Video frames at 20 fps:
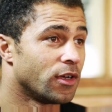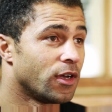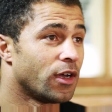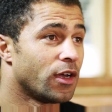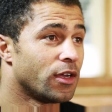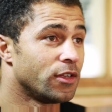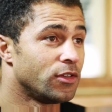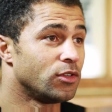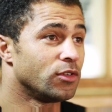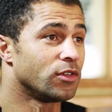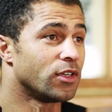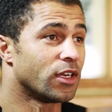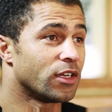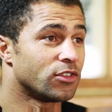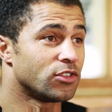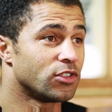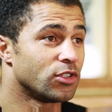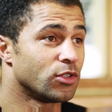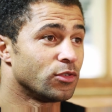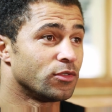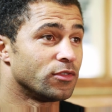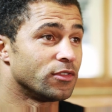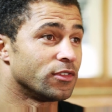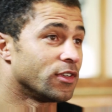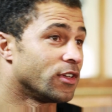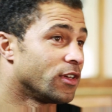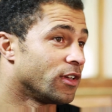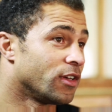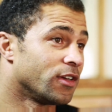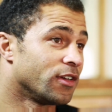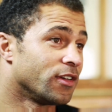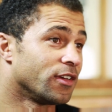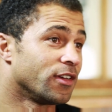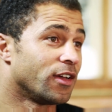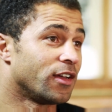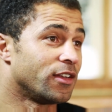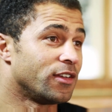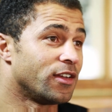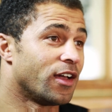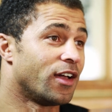and you get shooed
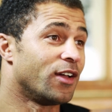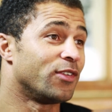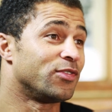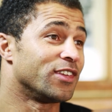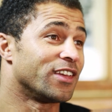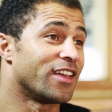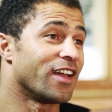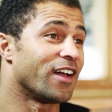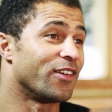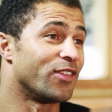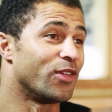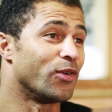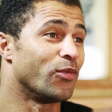and you have to get out of